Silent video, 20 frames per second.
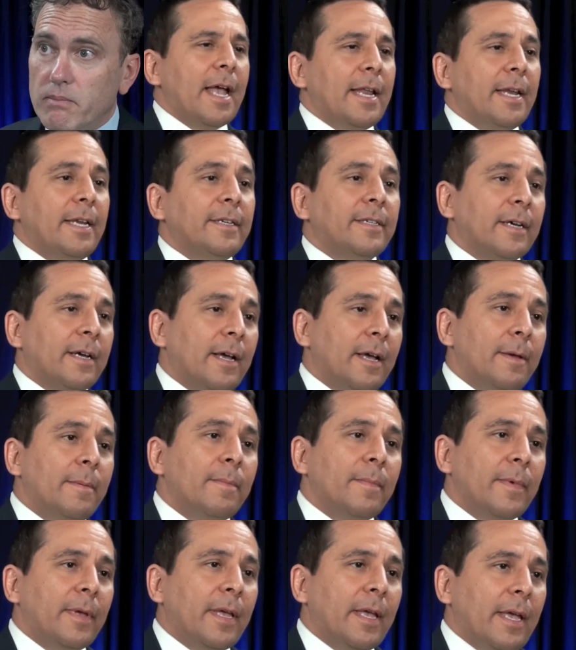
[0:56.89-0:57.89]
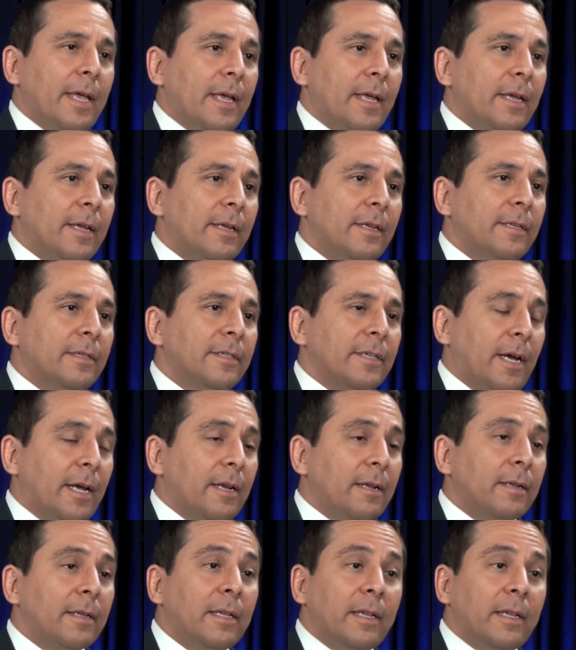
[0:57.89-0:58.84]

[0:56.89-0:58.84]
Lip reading: Anytime a title